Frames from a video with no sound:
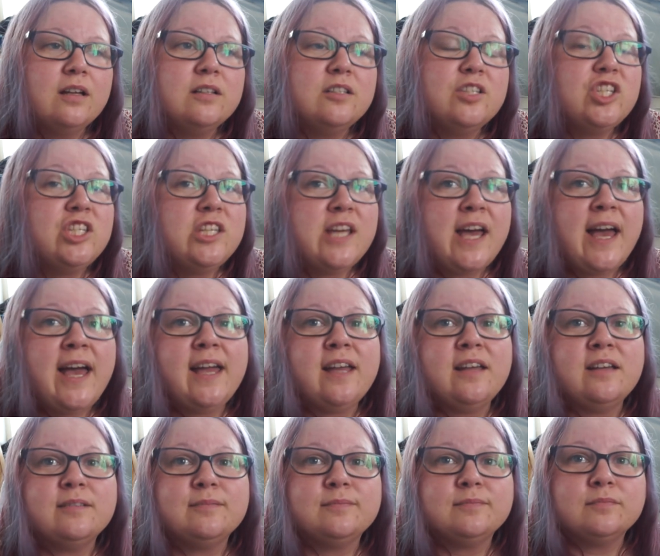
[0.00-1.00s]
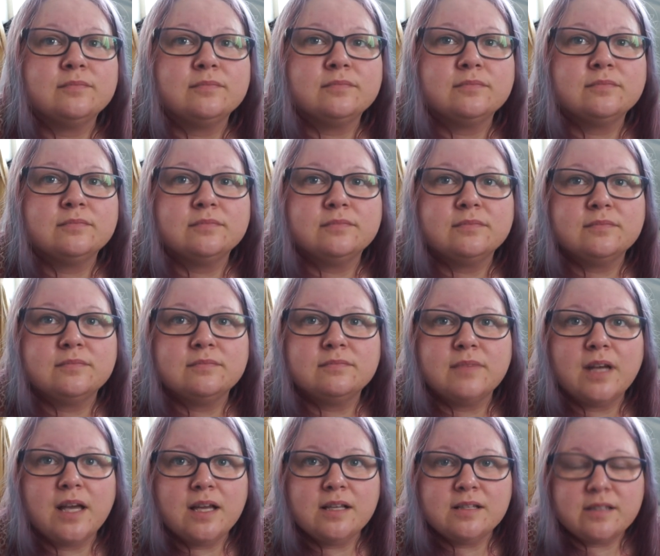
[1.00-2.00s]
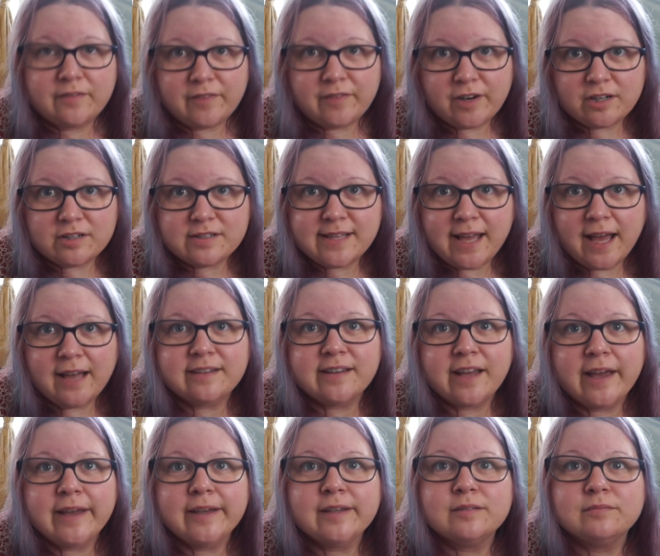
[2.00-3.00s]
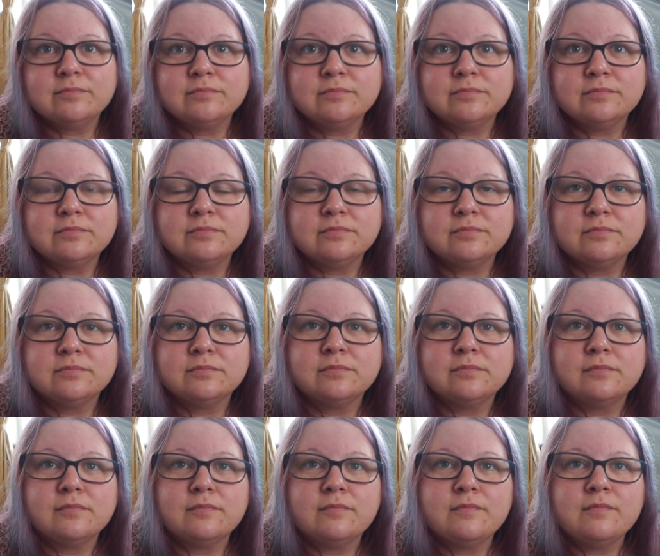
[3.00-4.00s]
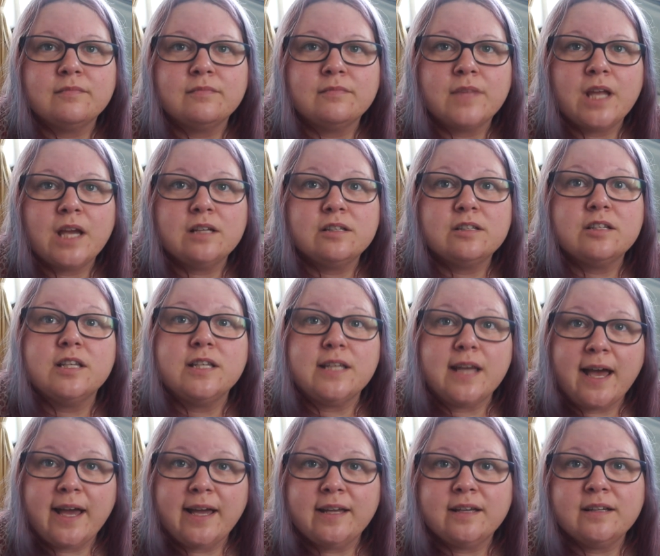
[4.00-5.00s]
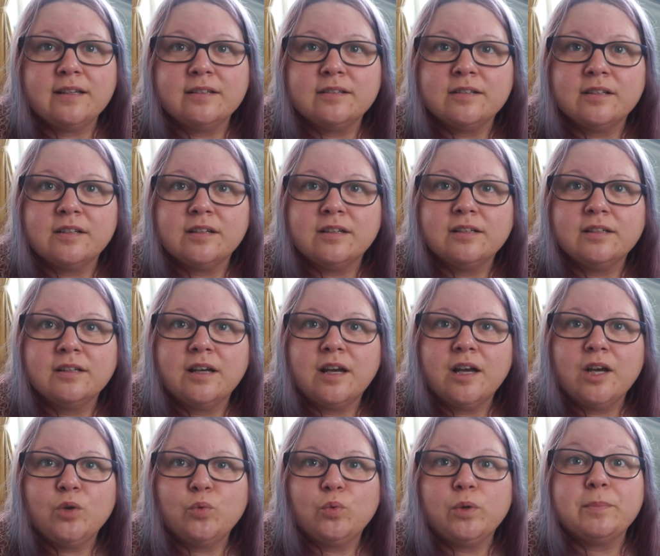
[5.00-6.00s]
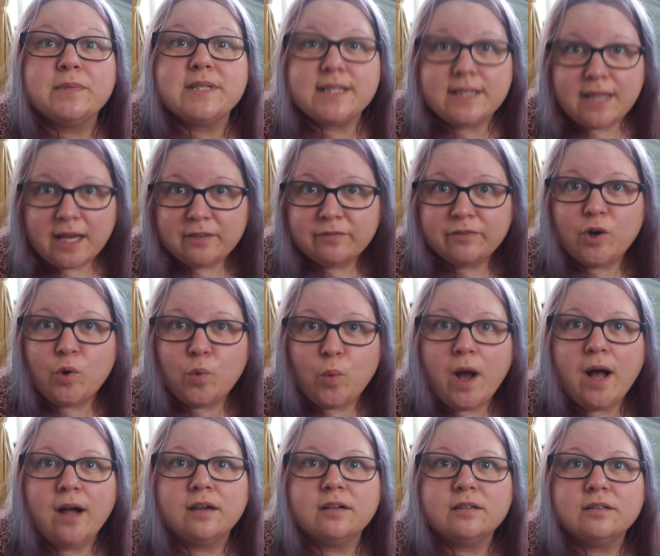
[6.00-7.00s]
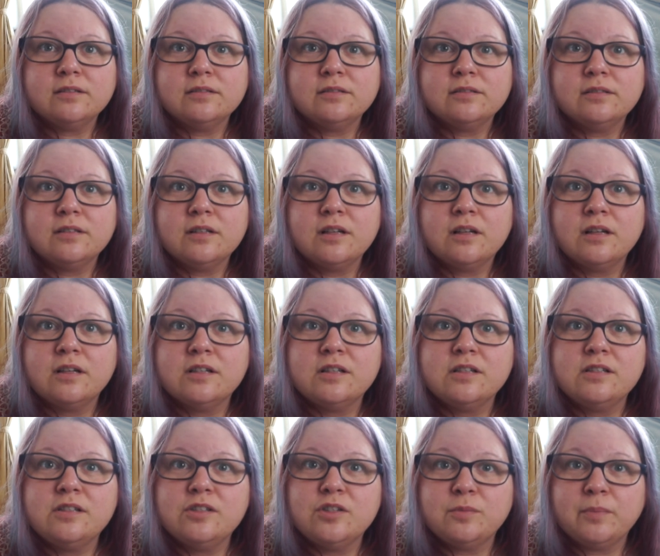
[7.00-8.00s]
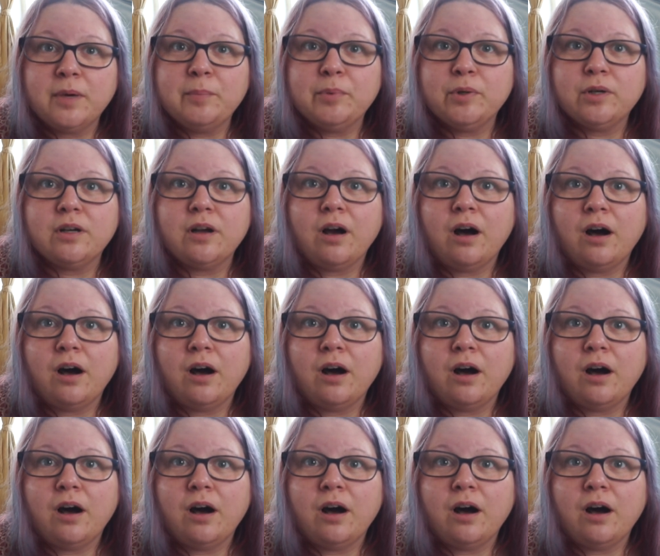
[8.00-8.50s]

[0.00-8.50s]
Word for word: Today is a very sad day. Today, we must say farewell to my book